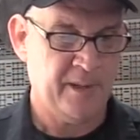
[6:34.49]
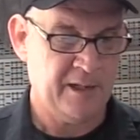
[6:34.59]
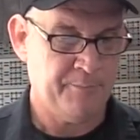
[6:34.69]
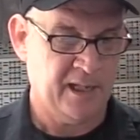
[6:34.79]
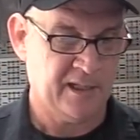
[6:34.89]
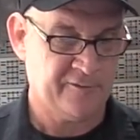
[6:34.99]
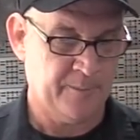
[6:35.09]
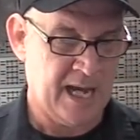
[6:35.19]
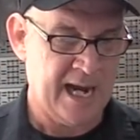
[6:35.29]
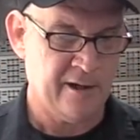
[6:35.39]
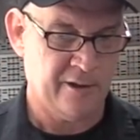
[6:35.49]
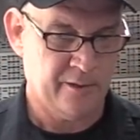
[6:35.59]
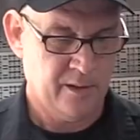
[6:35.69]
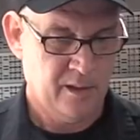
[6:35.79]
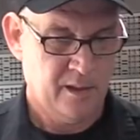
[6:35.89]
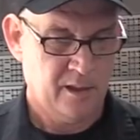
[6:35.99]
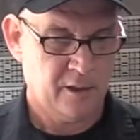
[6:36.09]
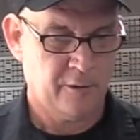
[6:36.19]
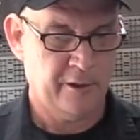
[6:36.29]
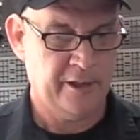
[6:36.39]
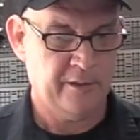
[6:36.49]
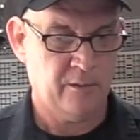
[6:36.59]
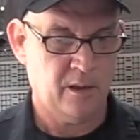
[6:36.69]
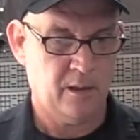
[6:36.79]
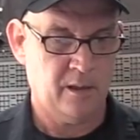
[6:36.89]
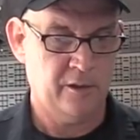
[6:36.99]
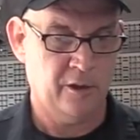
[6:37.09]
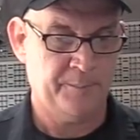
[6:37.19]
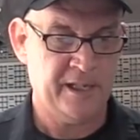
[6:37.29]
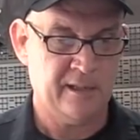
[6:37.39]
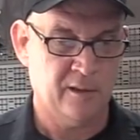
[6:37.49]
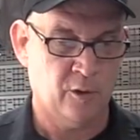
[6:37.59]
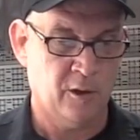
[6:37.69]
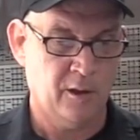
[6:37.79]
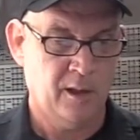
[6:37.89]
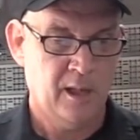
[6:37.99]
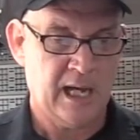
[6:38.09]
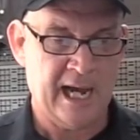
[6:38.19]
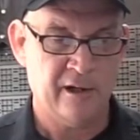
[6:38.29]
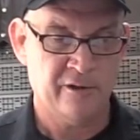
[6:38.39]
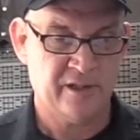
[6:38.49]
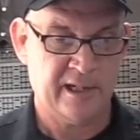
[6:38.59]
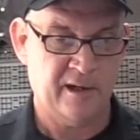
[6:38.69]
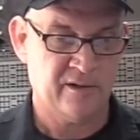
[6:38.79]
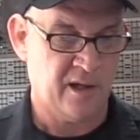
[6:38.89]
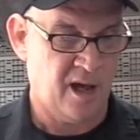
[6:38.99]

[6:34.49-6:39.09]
made bells from iron. According to European lore, iron scares